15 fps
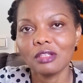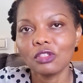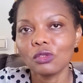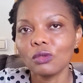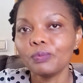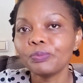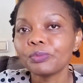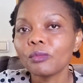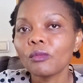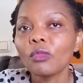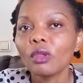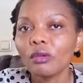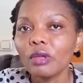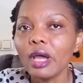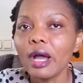So
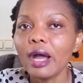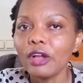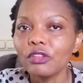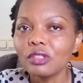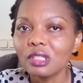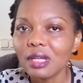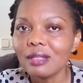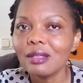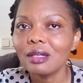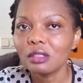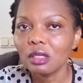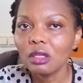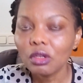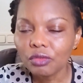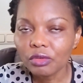yeah, I understand that
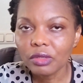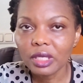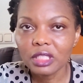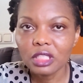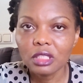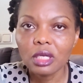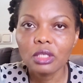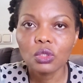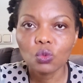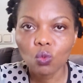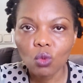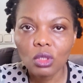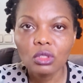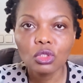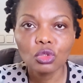a lot of Nigerians
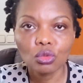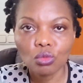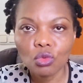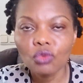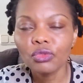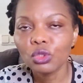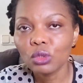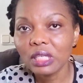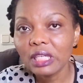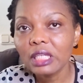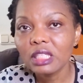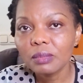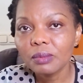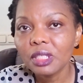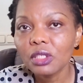want to move to
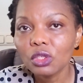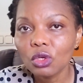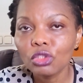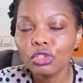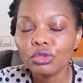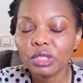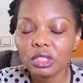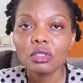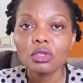English-speaking countries.